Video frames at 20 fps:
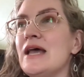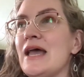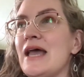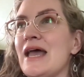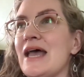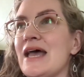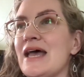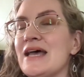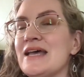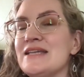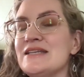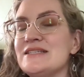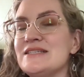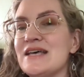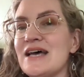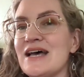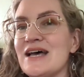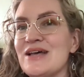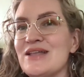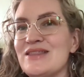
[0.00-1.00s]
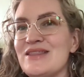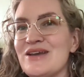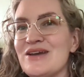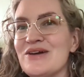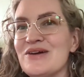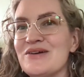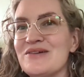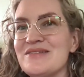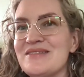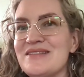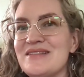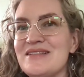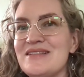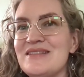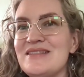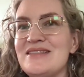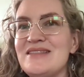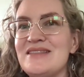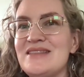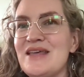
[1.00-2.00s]
and uh, they're
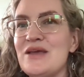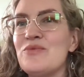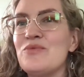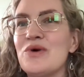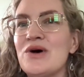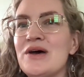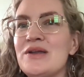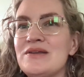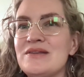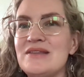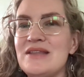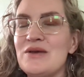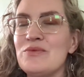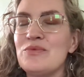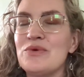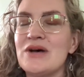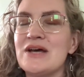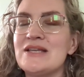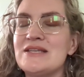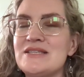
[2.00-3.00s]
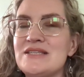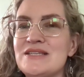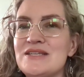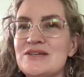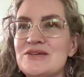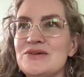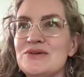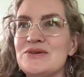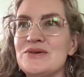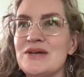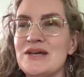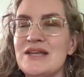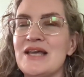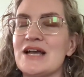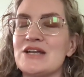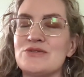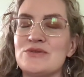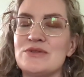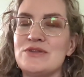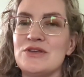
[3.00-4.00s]
they want they want to
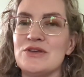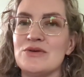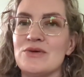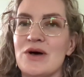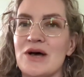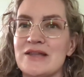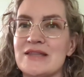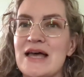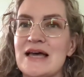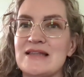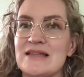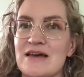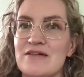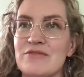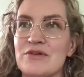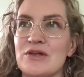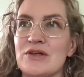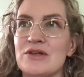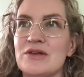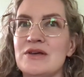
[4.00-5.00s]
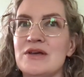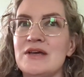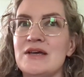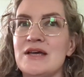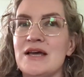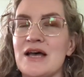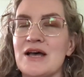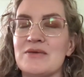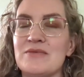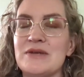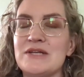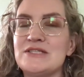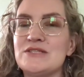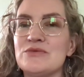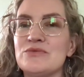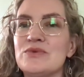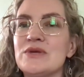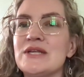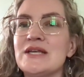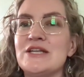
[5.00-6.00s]
connect with you on that level. Um, it's
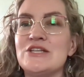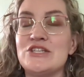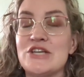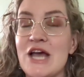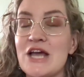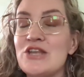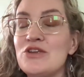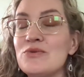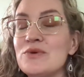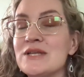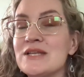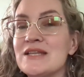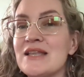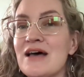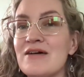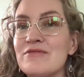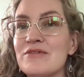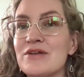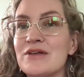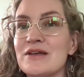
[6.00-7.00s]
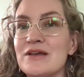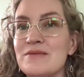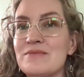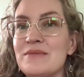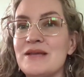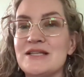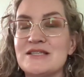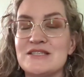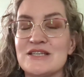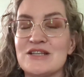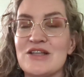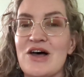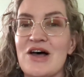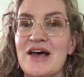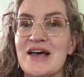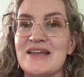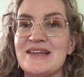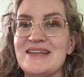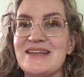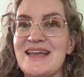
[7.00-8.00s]
a really genuine level. It means a
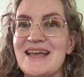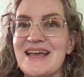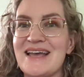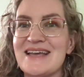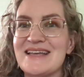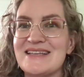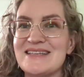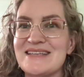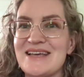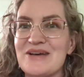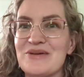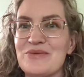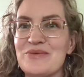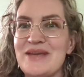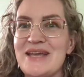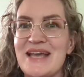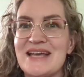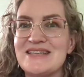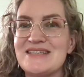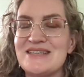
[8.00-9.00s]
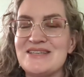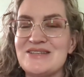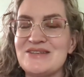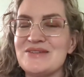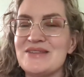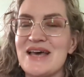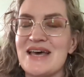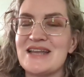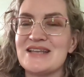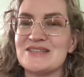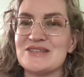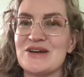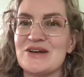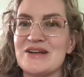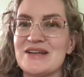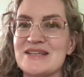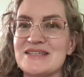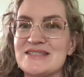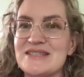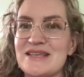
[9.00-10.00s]
lot, and uh, we get to do that as
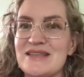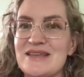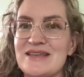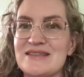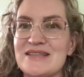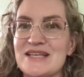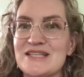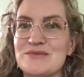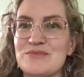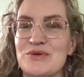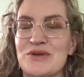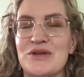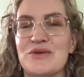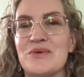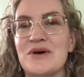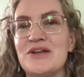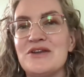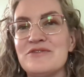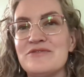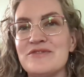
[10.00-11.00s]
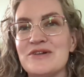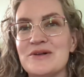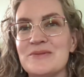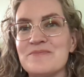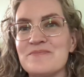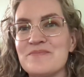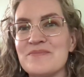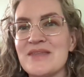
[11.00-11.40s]
artists. I think that's pretty wonderful.